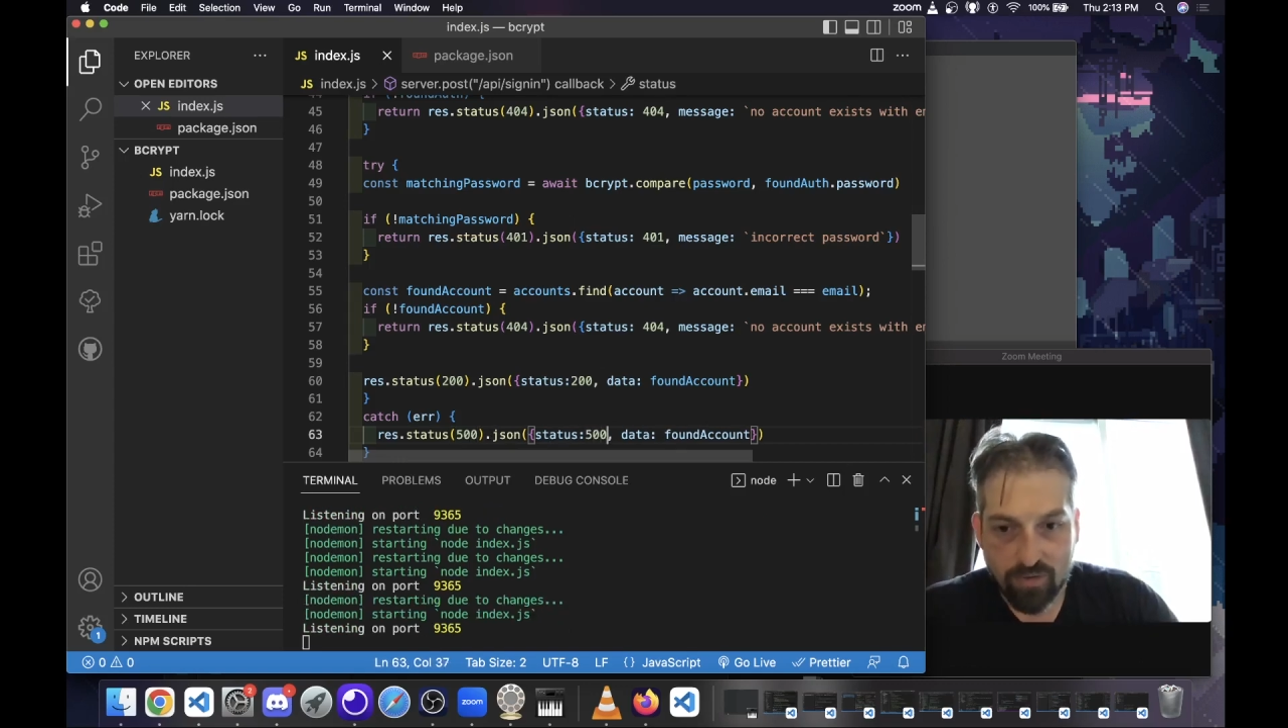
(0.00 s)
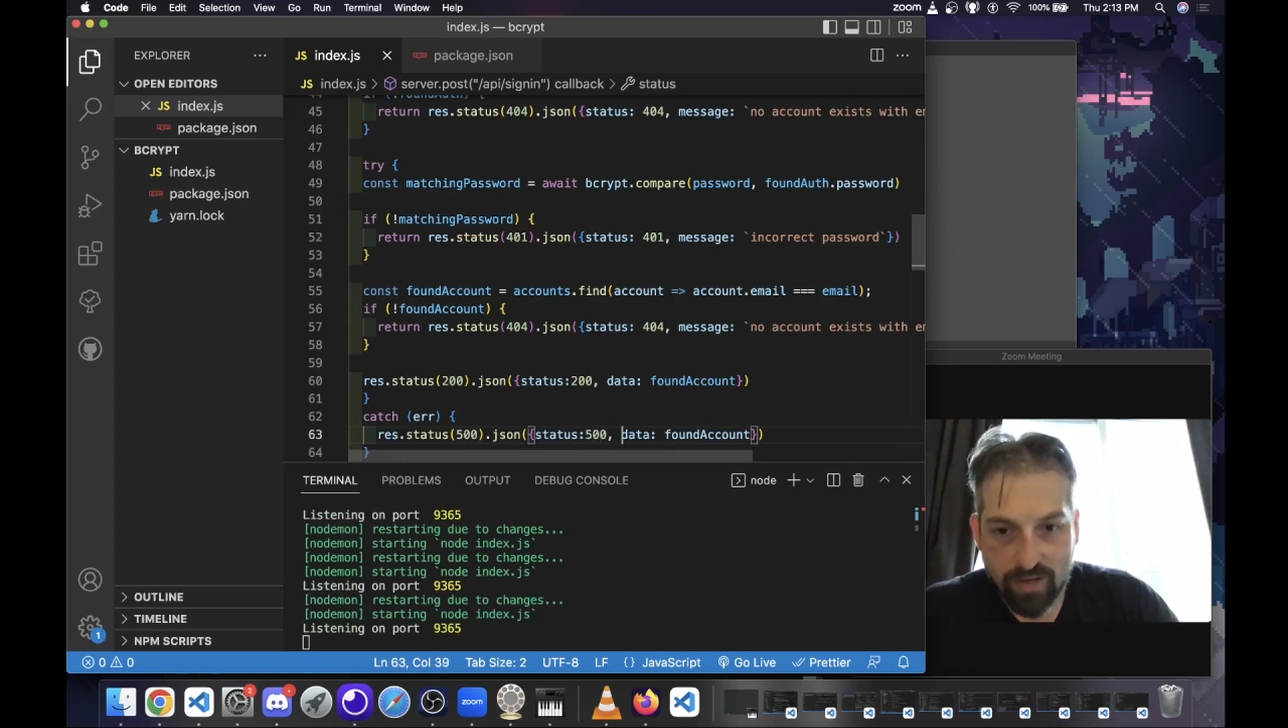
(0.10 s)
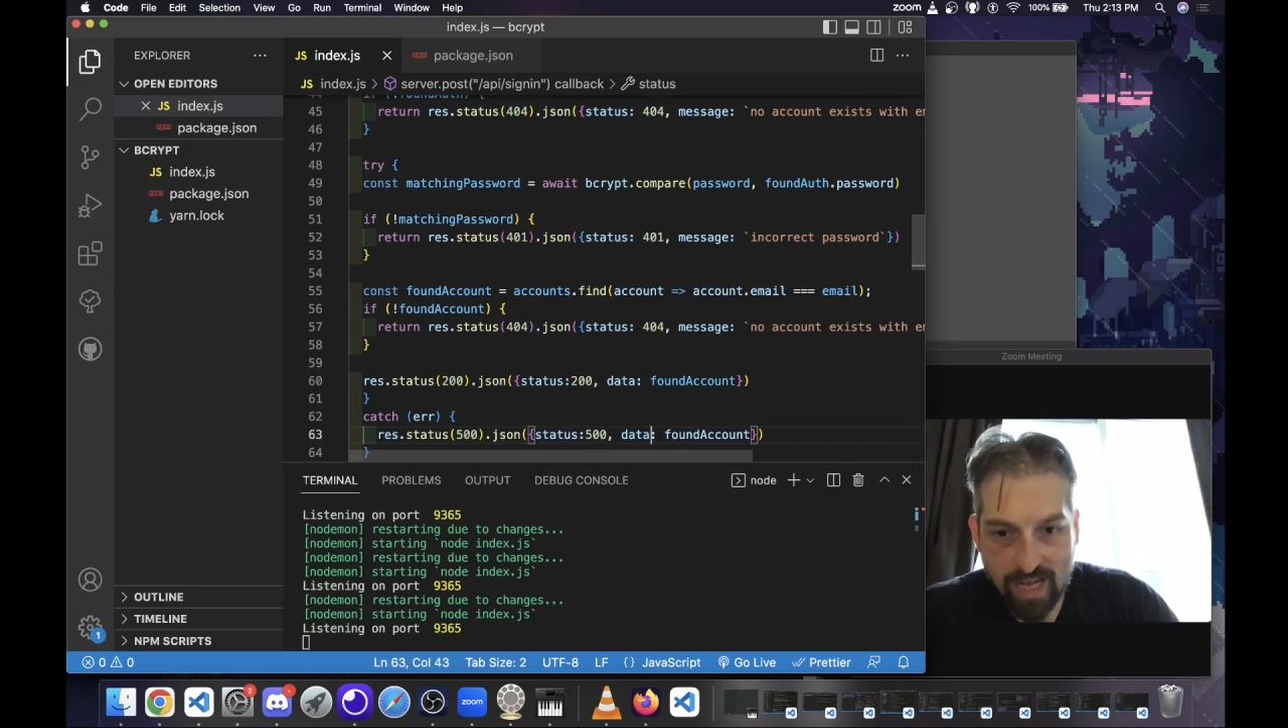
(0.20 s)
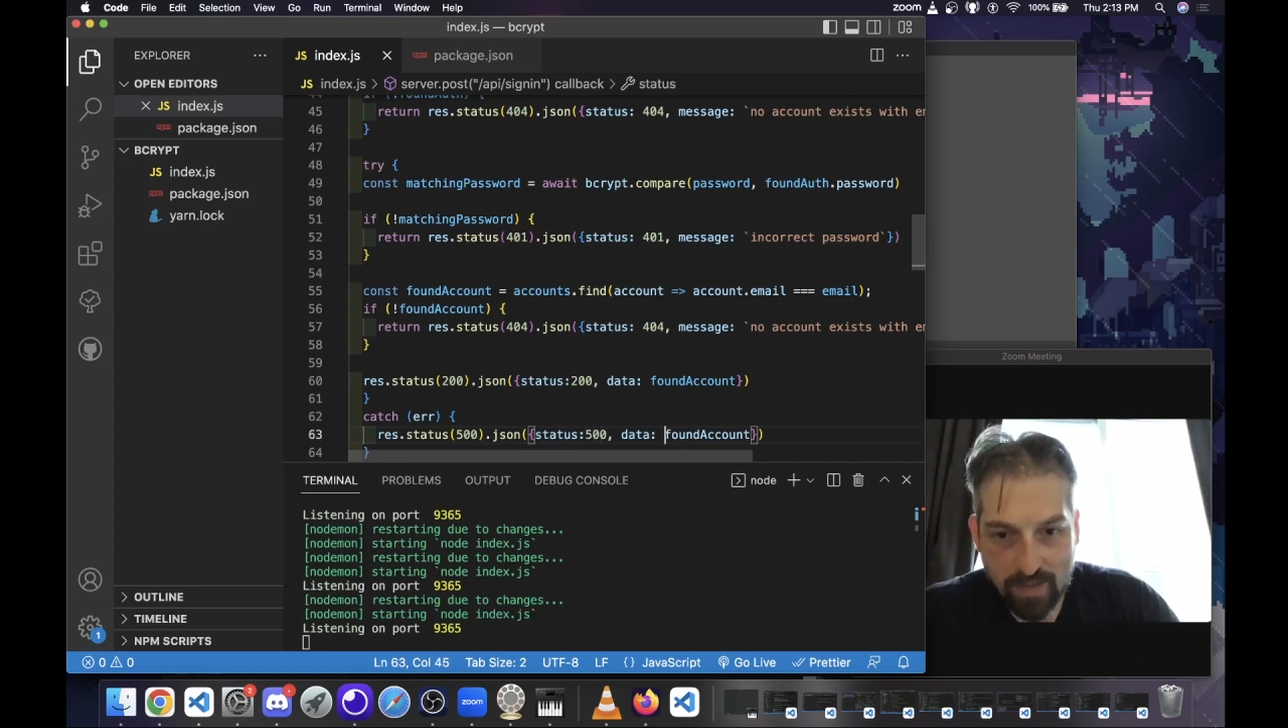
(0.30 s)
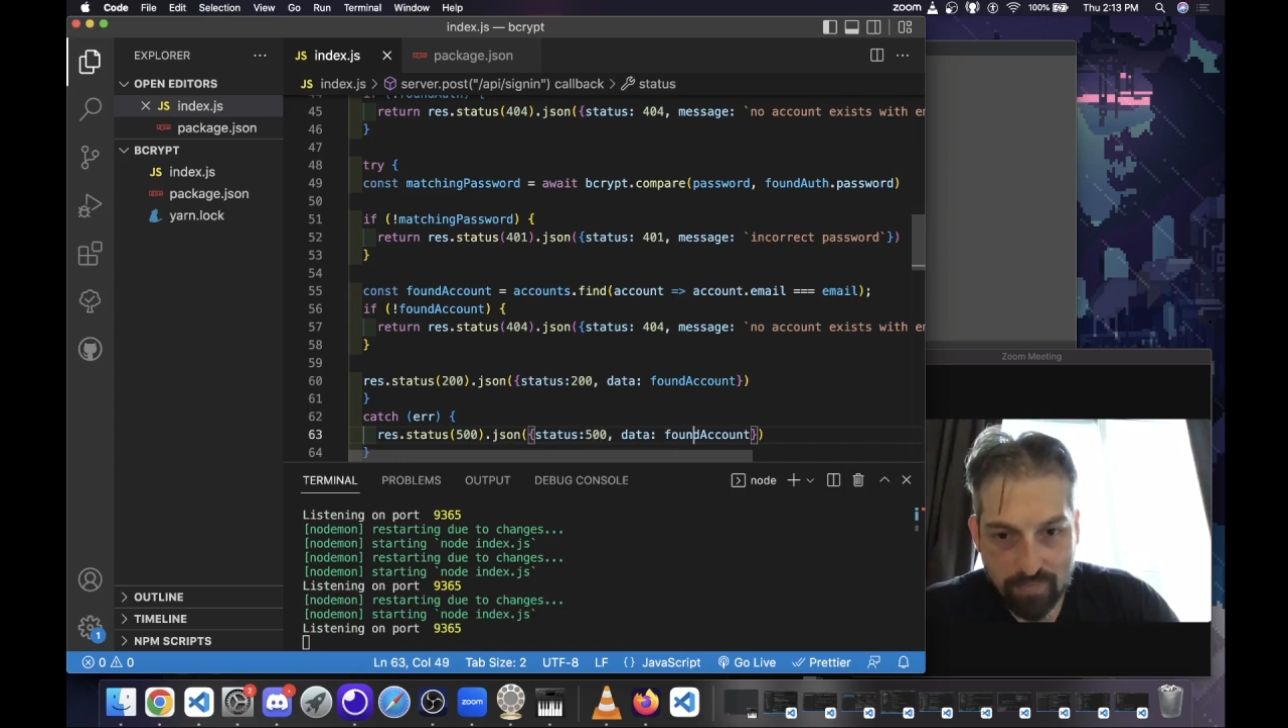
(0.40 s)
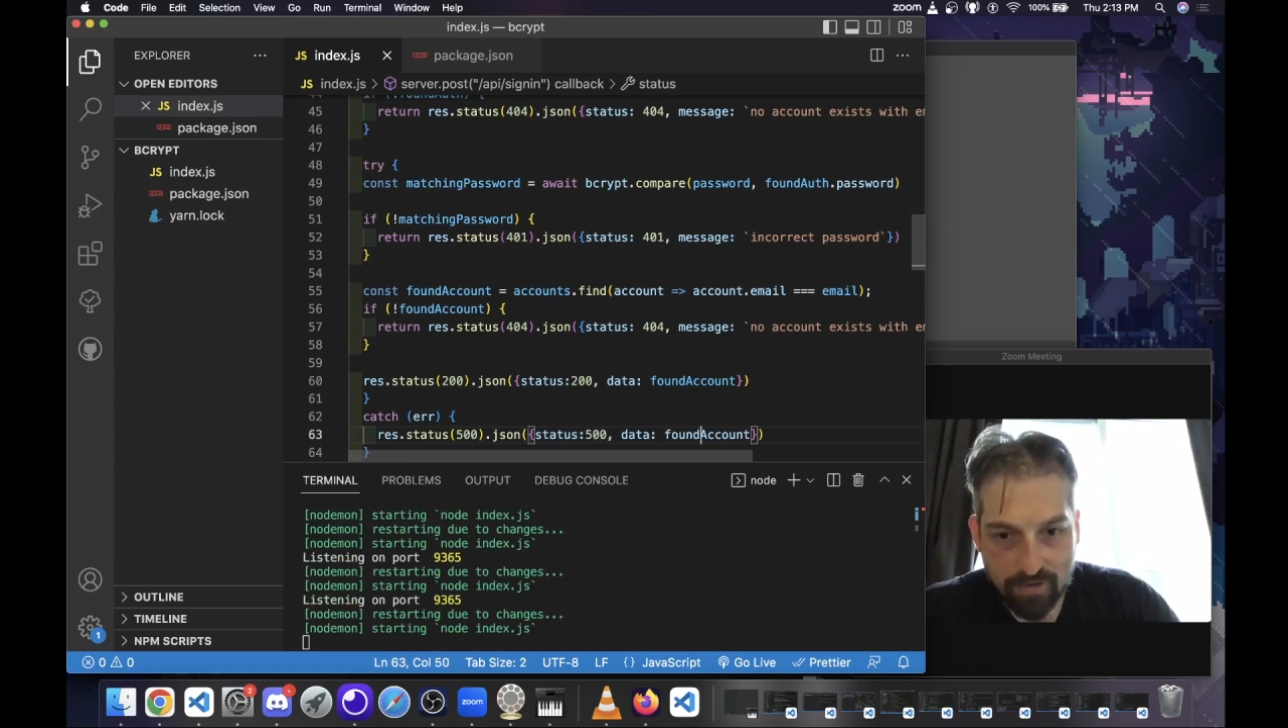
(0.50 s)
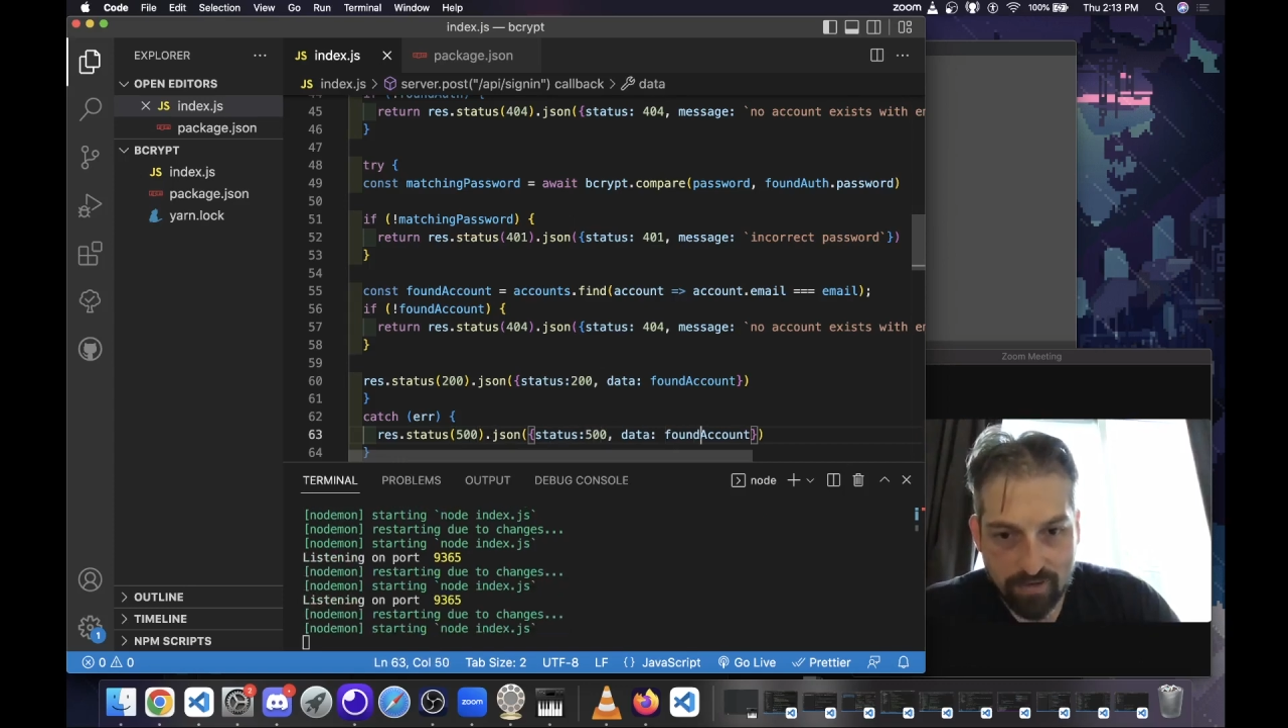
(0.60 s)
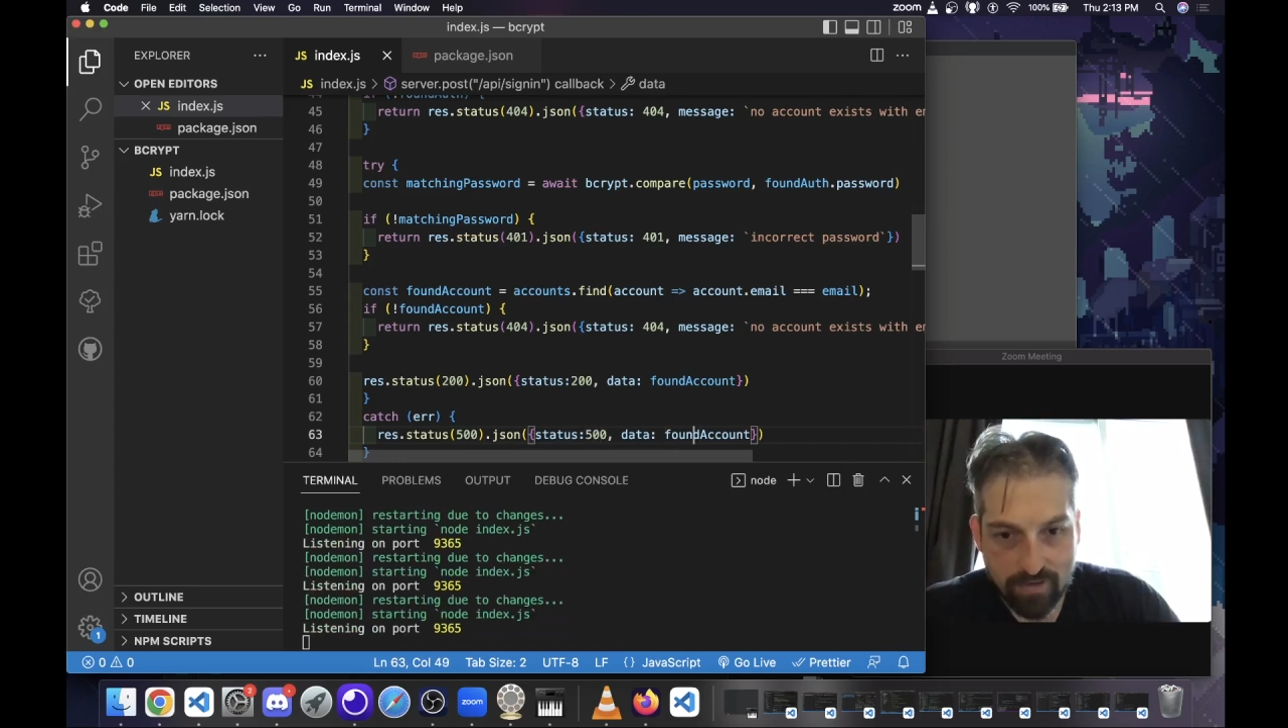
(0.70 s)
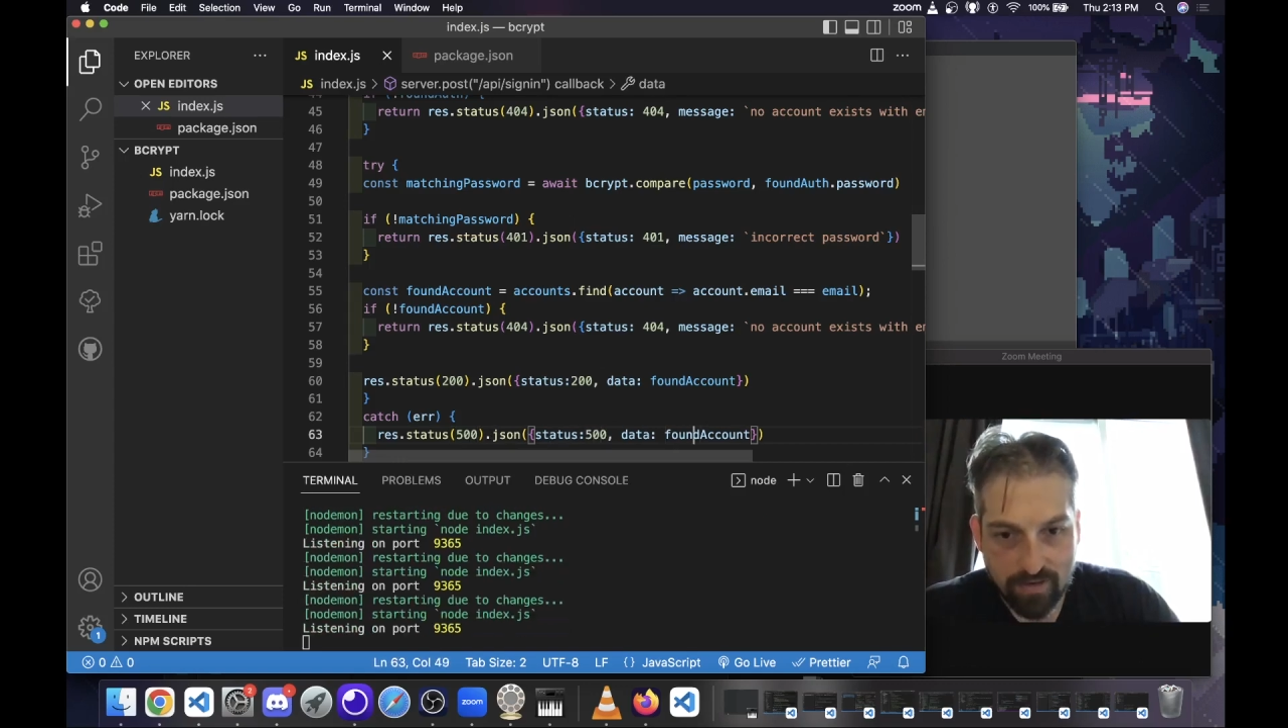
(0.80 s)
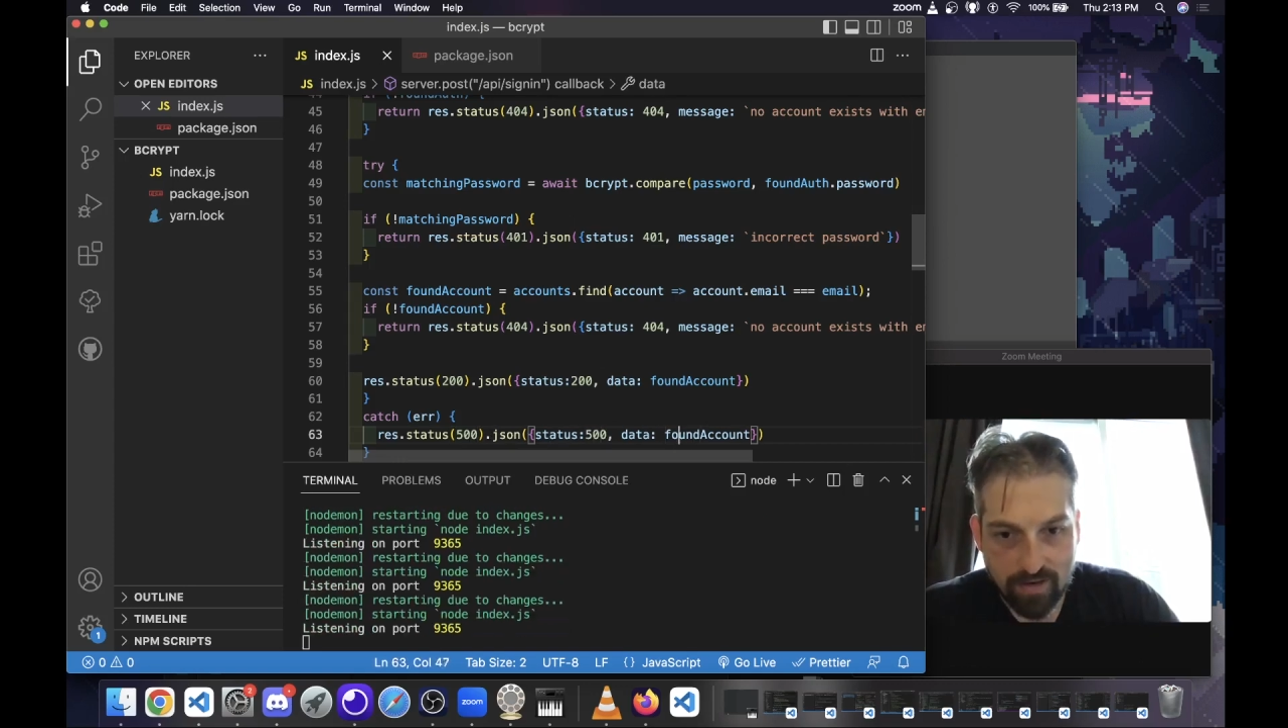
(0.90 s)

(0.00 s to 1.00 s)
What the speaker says: what happened,